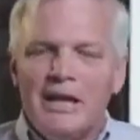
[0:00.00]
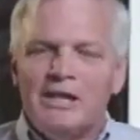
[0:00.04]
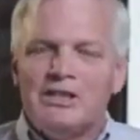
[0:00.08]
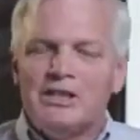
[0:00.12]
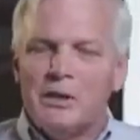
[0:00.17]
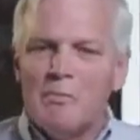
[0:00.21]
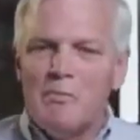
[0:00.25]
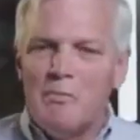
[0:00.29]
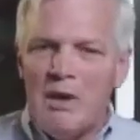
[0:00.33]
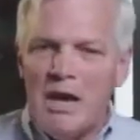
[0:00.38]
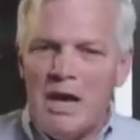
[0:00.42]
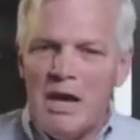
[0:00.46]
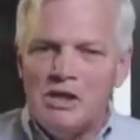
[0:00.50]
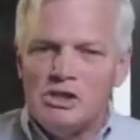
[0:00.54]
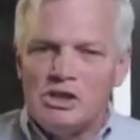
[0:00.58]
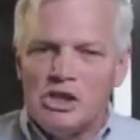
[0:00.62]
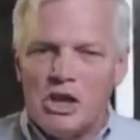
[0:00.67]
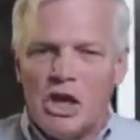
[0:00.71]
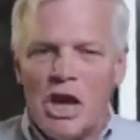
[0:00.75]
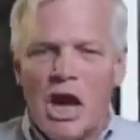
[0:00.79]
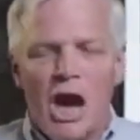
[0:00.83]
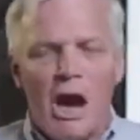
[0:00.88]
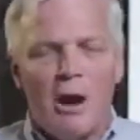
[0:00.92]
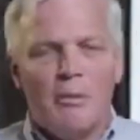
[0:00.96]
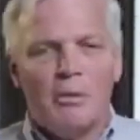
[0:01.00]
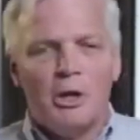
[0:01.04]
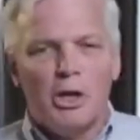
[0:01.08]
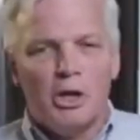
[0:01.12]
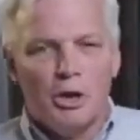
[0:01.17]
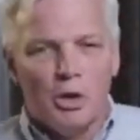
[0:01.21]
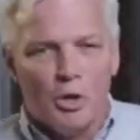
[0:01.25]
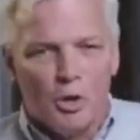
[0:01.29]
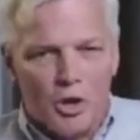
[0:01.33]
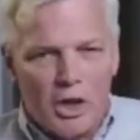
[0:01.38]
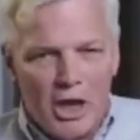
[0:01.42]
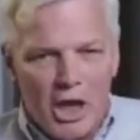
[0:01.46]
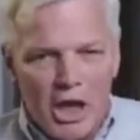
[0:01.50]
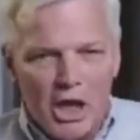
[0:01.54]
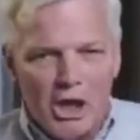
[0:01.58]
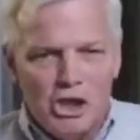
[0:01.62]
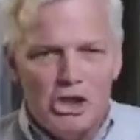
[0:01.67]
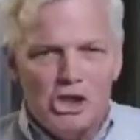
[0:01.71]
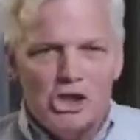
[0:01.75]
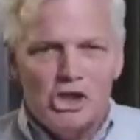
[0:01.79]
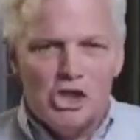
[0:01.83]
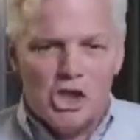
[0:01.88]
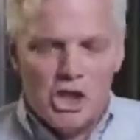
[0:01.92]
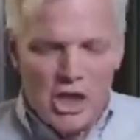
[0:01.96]
And it's amazing how many
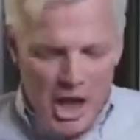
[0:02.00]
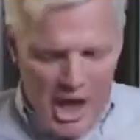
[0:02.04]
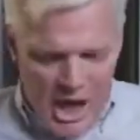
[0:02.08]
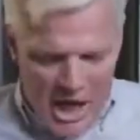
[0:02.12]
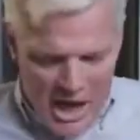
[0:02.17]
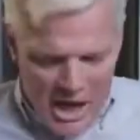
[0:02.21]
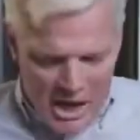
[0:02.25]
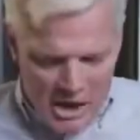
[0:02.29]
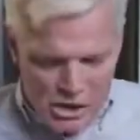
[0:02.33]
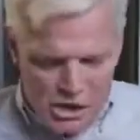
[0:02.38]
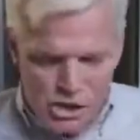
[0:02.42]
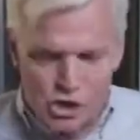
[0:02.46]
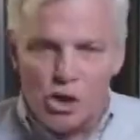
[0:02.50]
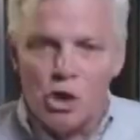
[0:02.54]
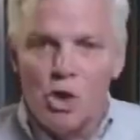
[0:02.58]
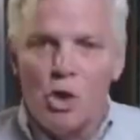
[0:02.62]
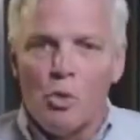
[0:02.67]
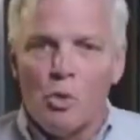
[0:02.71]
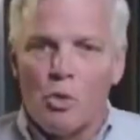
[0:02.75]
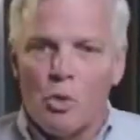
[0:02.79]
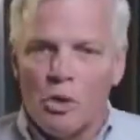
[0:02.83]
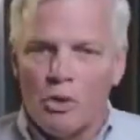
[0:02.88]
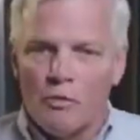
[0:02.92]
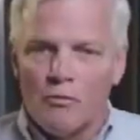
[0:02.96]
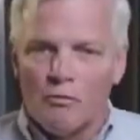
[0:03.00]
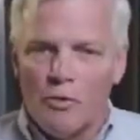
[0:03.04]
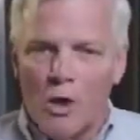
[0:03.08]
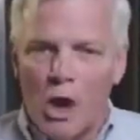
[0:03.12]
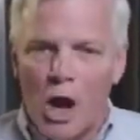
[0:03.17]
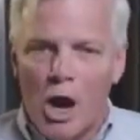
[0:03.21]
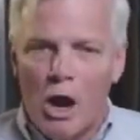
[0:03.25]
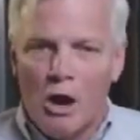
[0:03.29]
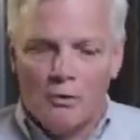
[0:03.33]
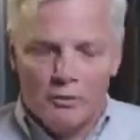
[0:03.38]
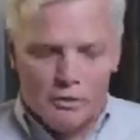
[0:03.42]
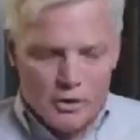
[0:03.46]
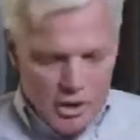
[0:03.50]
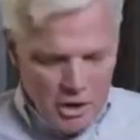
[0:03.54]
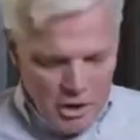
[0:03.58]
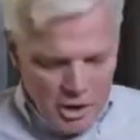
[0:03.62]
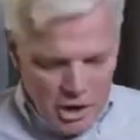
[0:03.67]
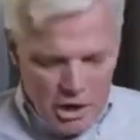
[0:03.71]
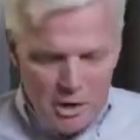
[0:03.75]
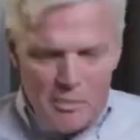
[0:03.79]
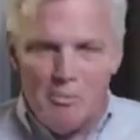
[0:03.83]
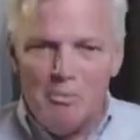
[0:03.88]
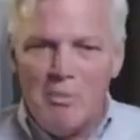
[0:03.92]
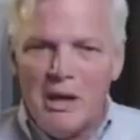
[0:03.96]
locations and hands were involved
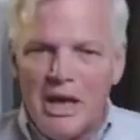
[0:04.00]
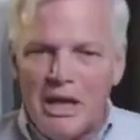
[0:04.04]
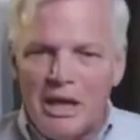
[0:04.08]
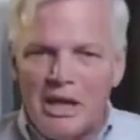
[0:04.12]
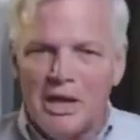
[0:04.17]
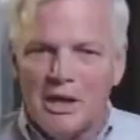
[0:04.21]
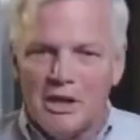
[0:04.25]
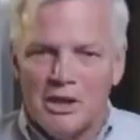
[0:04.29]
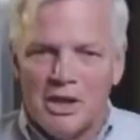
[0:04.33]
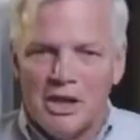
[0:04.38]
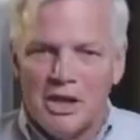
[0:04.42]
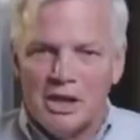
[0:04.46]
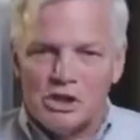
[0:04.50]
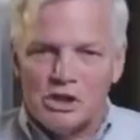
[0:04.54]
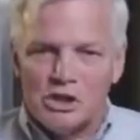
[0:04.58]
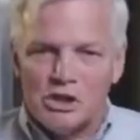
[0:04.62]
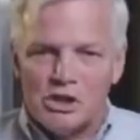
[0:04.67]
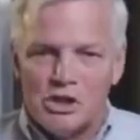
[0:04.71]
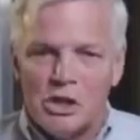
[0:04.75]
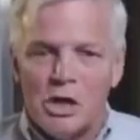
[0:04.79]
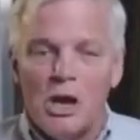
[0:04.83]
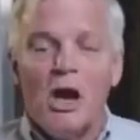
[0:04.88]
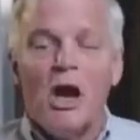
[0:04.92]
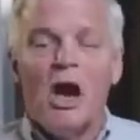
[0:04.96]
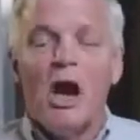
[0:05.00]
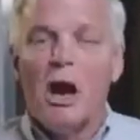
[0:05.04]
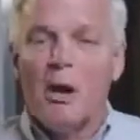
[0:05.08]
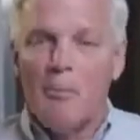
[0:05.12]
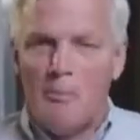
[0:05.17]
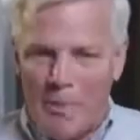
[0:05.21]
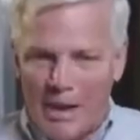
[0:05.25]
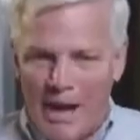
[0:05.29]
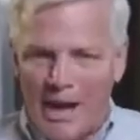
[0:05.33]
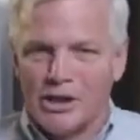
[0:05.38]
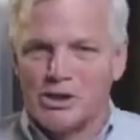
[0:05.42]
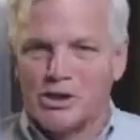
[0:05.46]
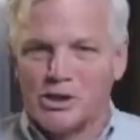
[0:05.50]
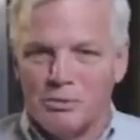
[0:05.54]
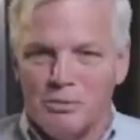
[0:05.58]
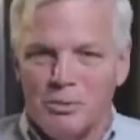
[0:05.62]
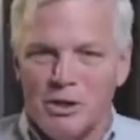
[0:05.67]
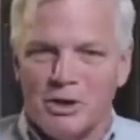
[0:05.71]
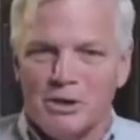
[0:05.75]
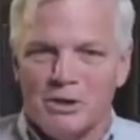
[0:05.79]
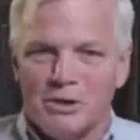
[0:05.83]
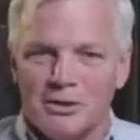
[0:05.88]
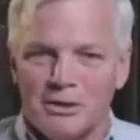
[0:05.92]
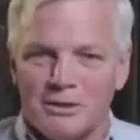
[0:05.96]
in making this a
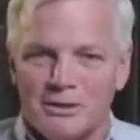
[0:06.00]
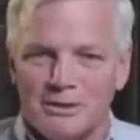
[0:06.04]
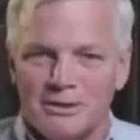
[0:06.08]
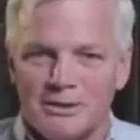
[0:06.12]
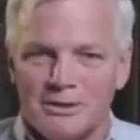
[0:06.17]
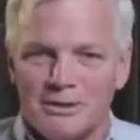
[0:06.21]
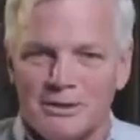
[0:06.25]
Badger meter.